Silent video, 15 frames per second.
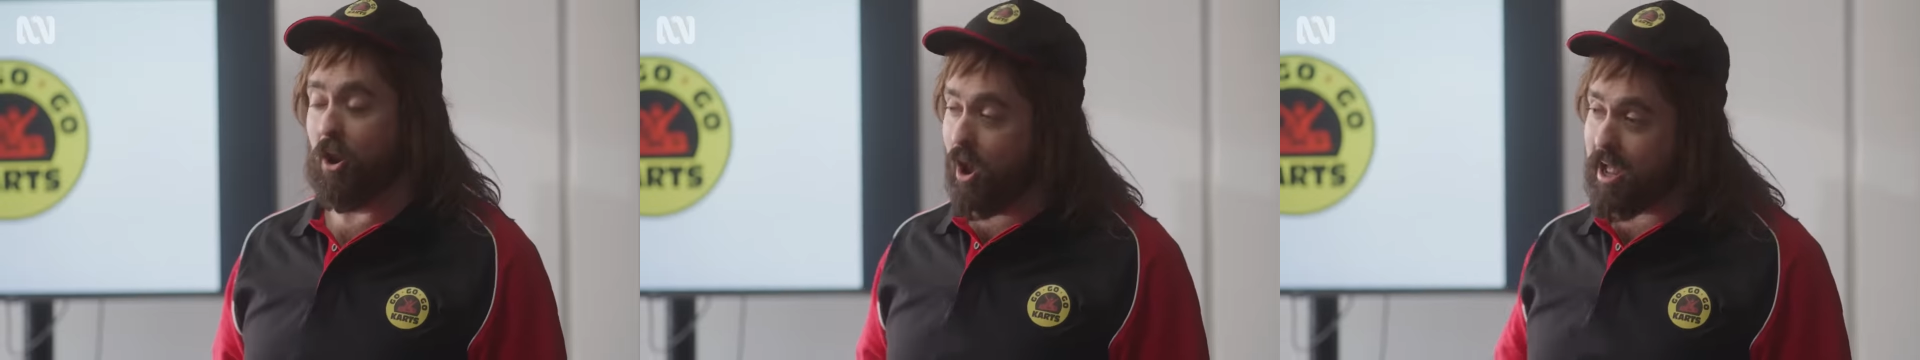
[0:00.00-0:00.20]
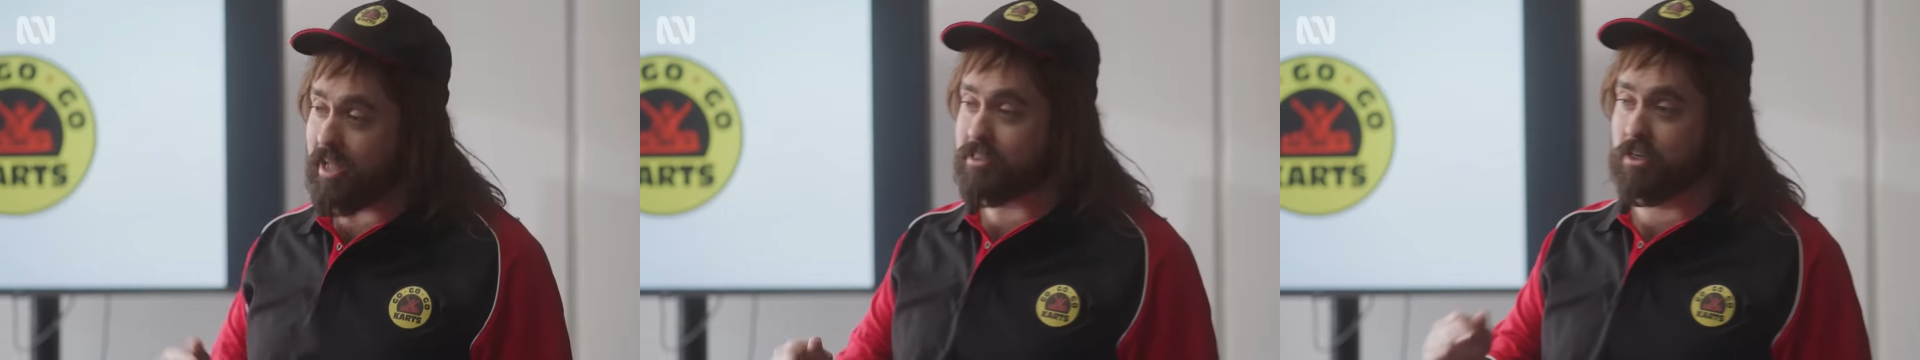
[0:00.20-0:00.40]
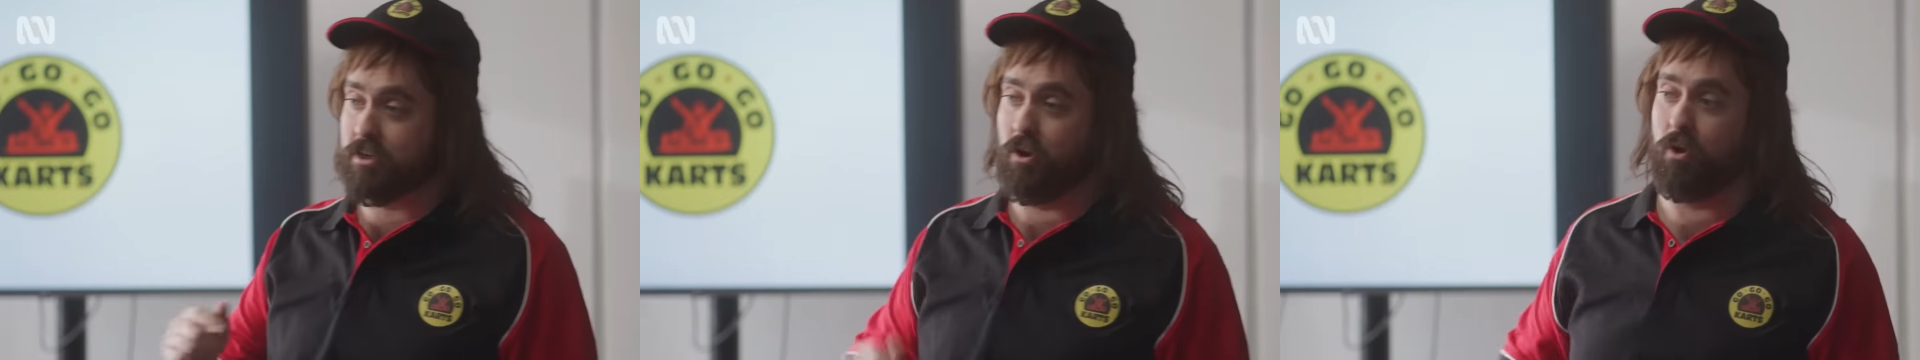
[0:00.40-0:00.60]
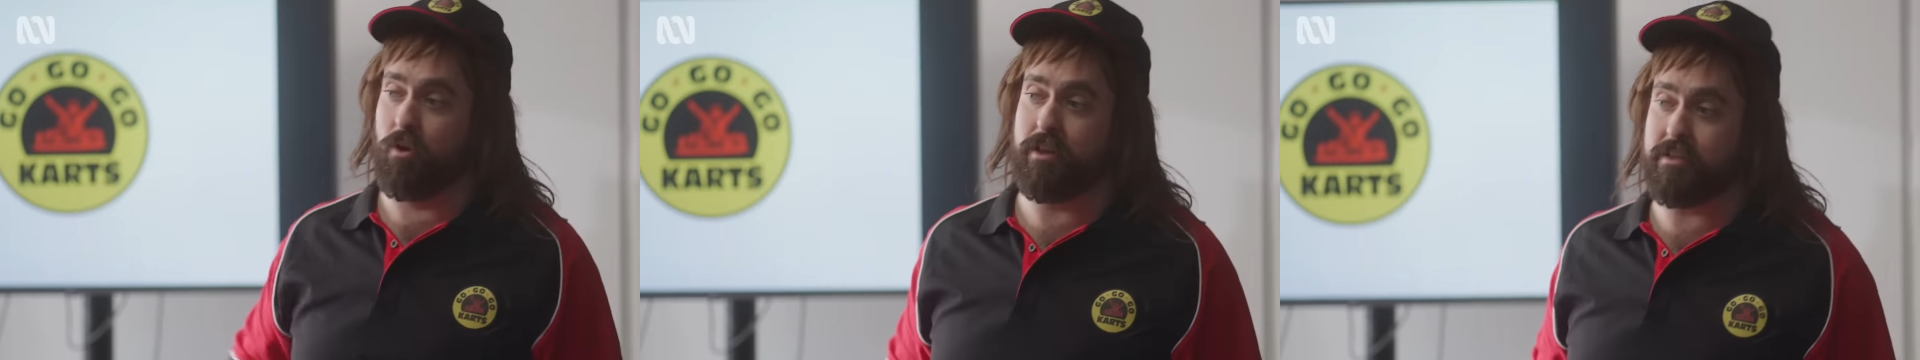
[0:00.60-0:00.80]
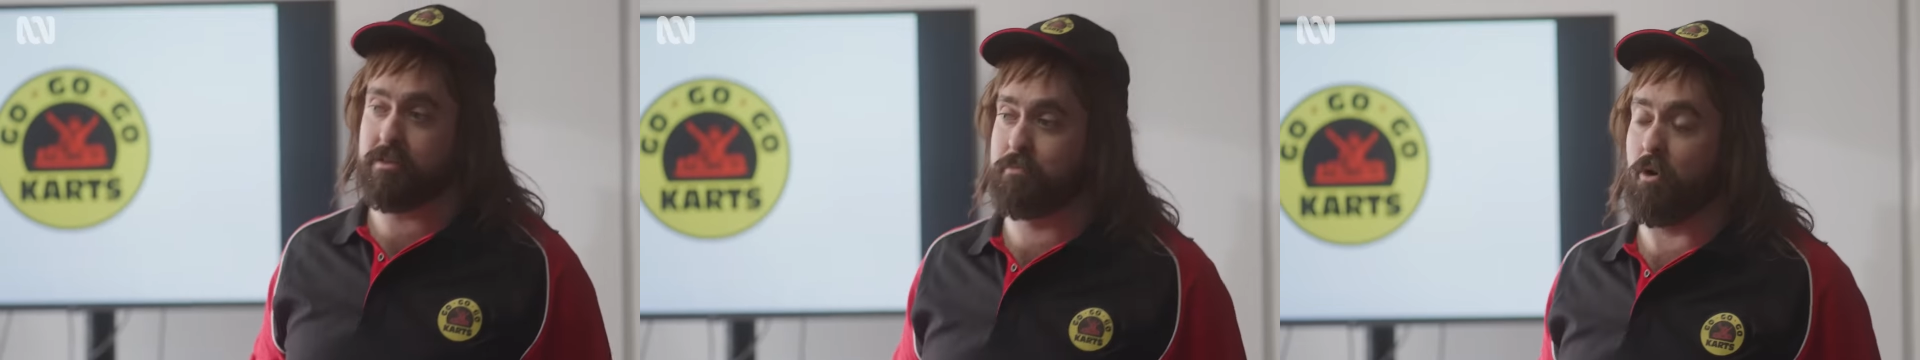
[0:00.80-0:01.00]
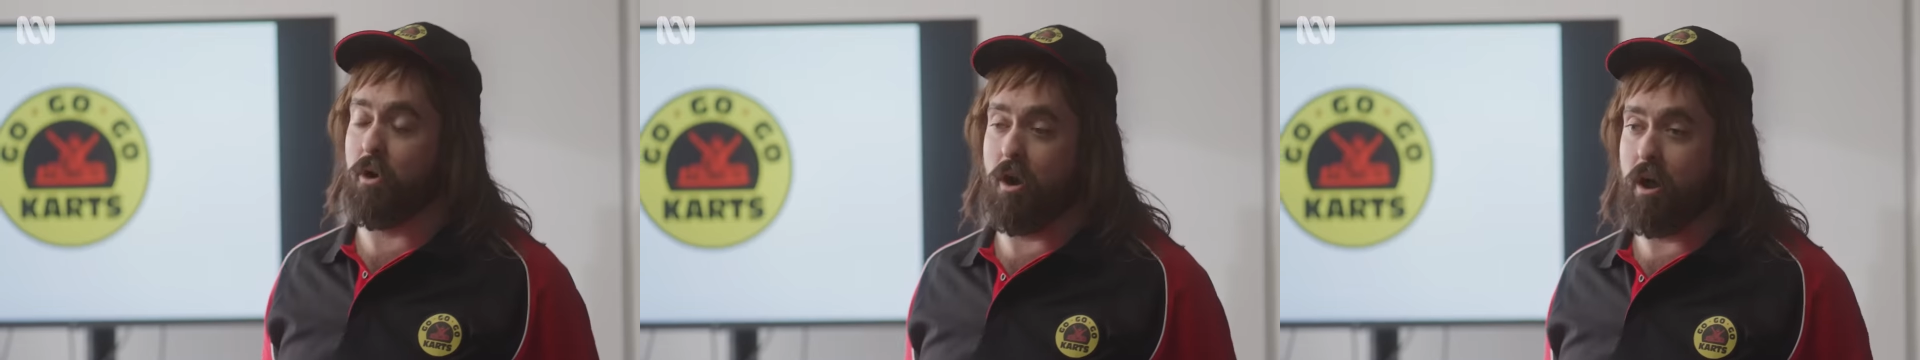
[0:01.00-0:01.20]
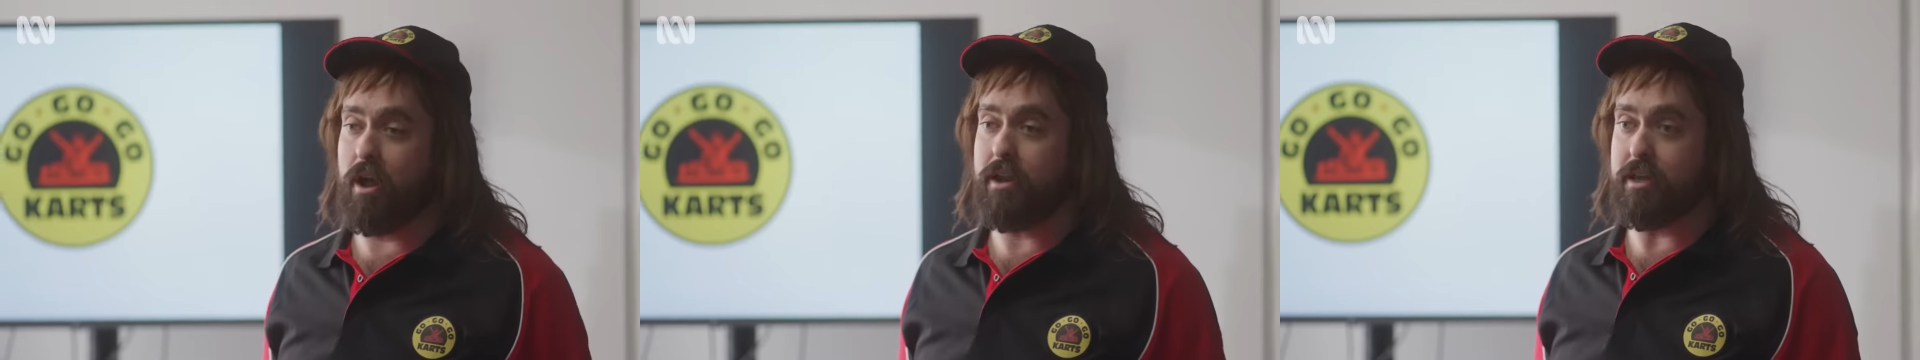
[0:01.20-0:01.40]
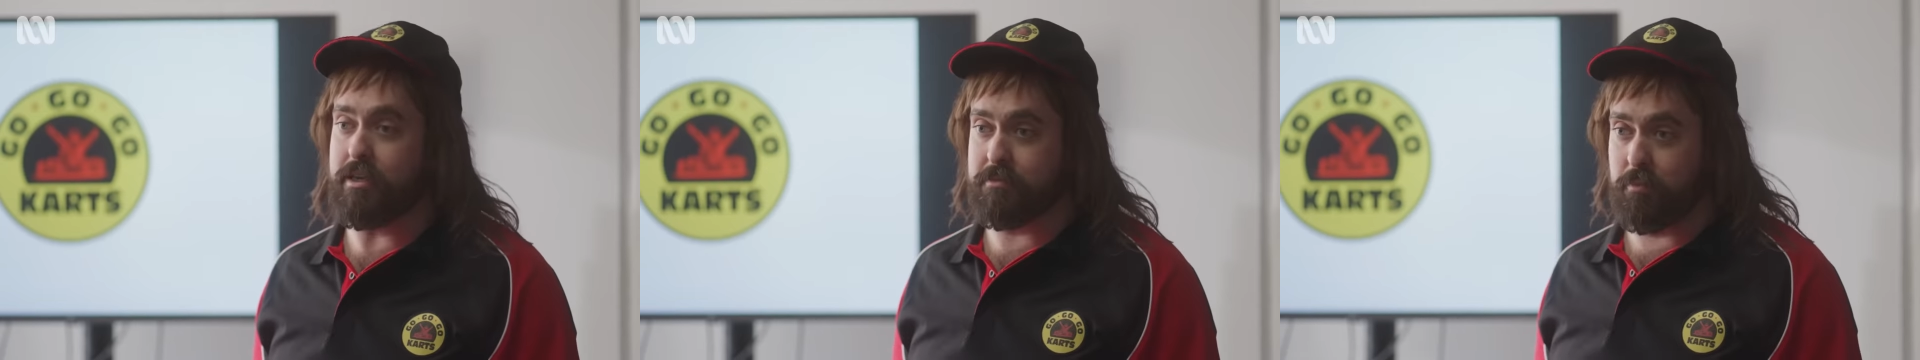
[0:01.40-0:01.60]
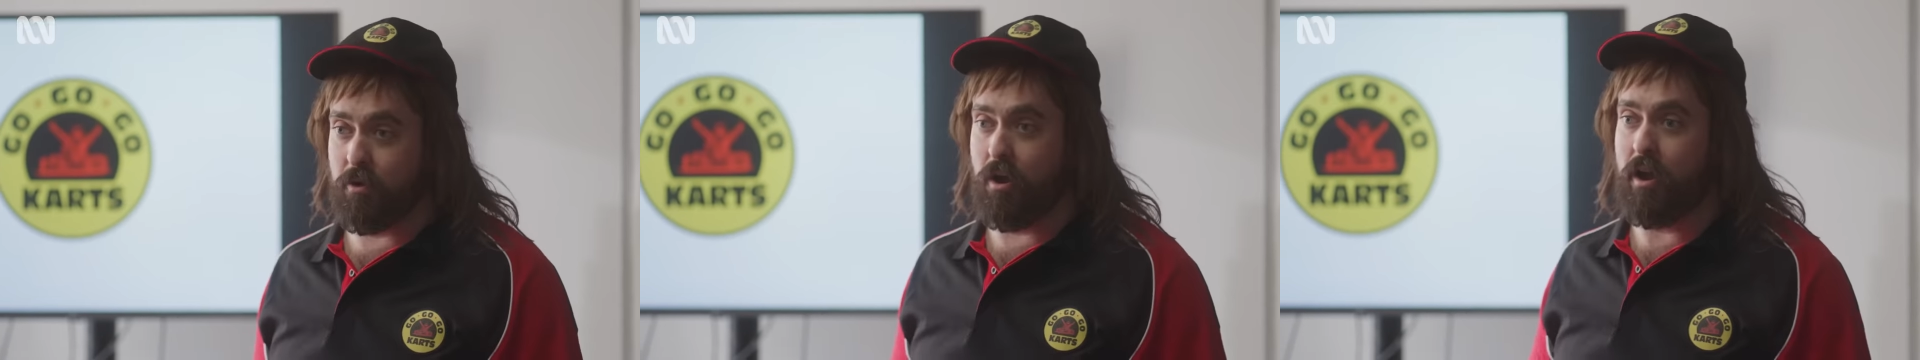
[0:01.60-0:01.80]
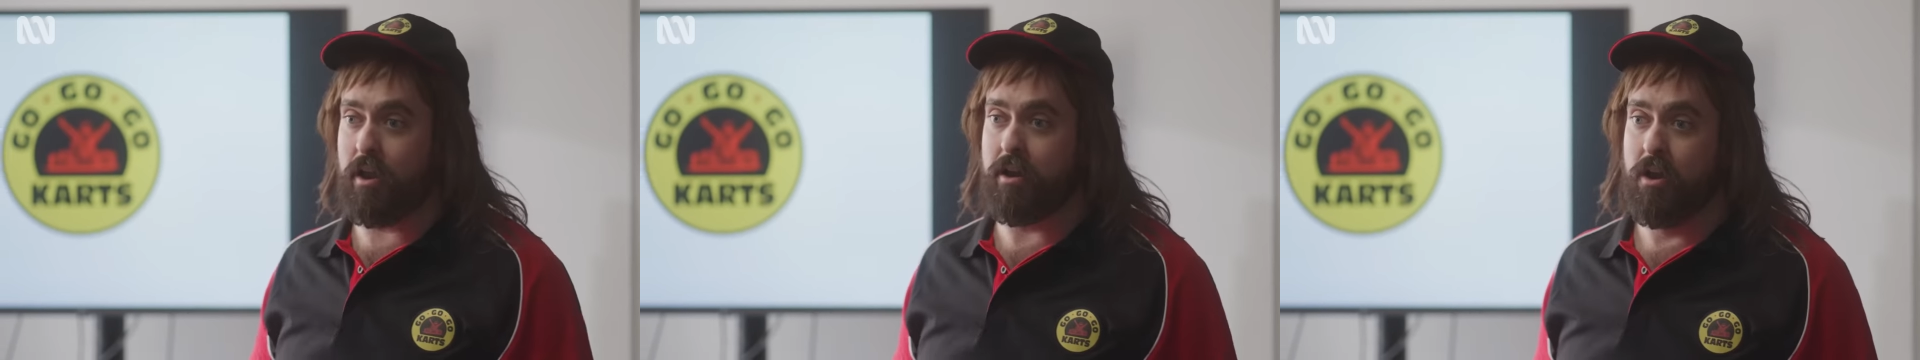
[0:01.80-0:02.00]
And I had to call his
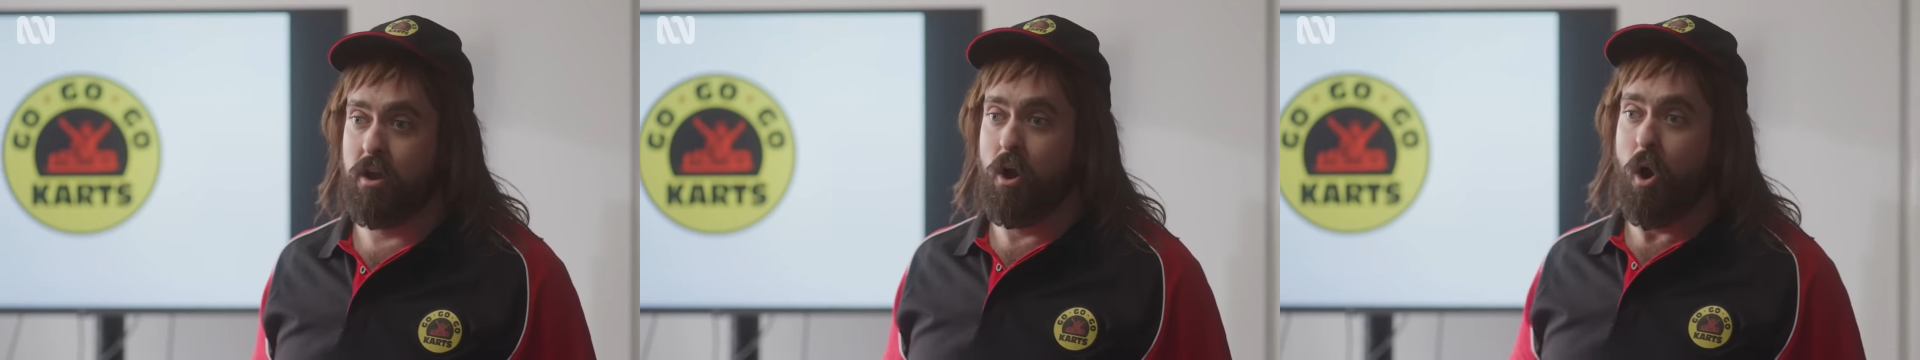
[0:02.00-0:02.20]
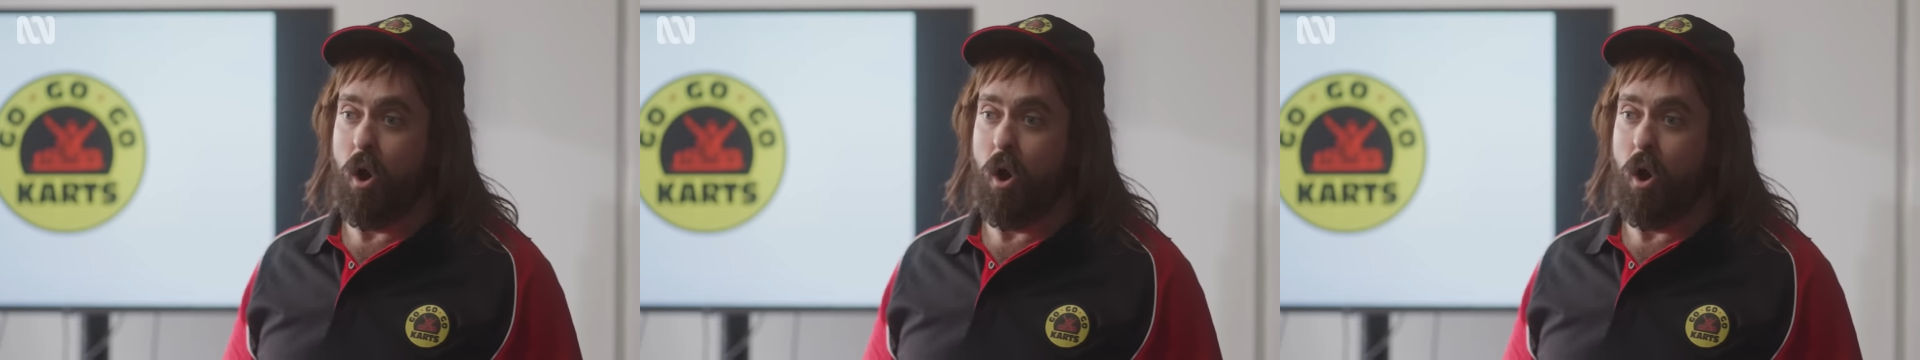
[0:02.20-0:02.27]
bride,